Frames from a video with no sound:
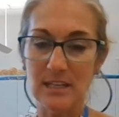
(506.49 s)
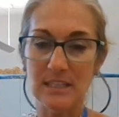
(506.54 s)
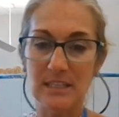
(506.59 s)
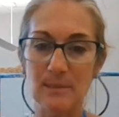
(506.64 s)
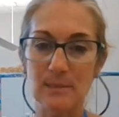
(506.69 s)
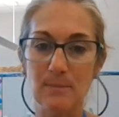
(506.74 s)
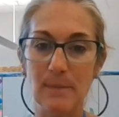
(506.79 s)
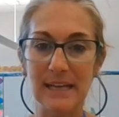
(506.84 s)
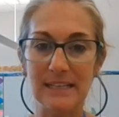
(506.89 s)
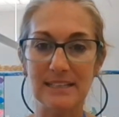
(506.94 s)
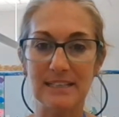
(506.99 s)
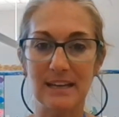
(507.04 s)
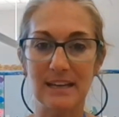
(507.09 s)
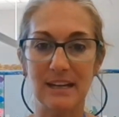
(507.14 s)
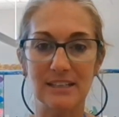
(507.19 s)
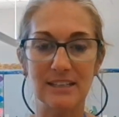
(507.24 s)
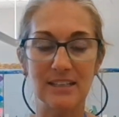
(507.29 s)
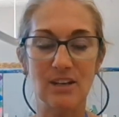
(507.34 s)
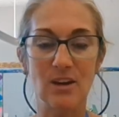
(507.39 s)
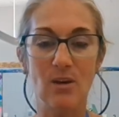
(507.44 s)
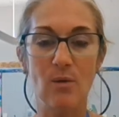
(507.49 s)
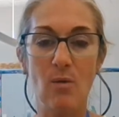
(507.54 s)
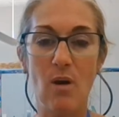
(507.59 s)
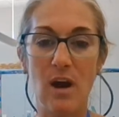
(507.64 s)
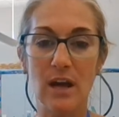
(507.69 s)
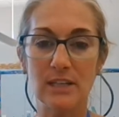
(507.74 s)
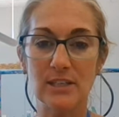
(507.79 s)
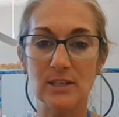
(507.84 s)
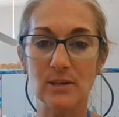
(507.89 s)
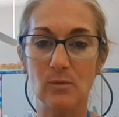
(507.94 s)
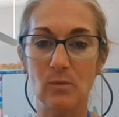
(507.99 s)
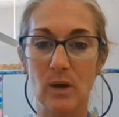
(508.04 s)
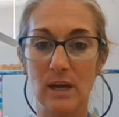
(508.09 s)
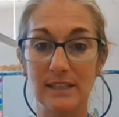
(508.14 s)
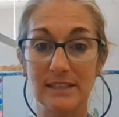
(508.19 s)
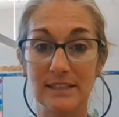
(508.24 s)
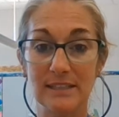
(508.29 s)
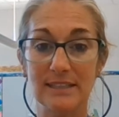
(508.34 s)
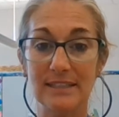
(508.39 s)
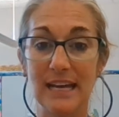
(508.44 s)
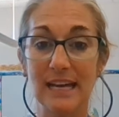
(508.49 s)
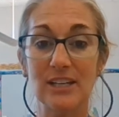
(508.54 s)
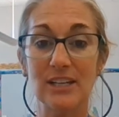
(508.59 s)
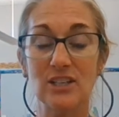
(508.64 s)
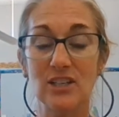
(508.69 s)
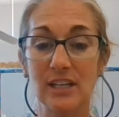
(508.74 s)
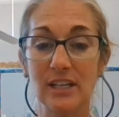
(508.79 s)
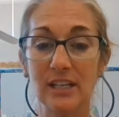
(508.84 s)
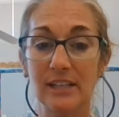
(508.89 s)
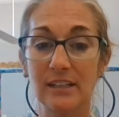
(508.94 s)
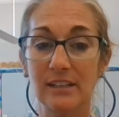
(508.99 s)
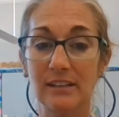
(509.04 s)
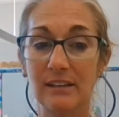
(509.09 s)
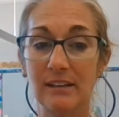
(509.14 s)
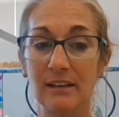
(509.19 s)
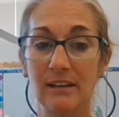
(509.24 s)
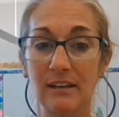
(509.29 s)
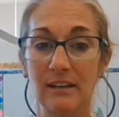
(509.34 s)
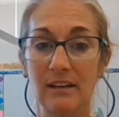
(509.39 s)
it's best not to go on to one section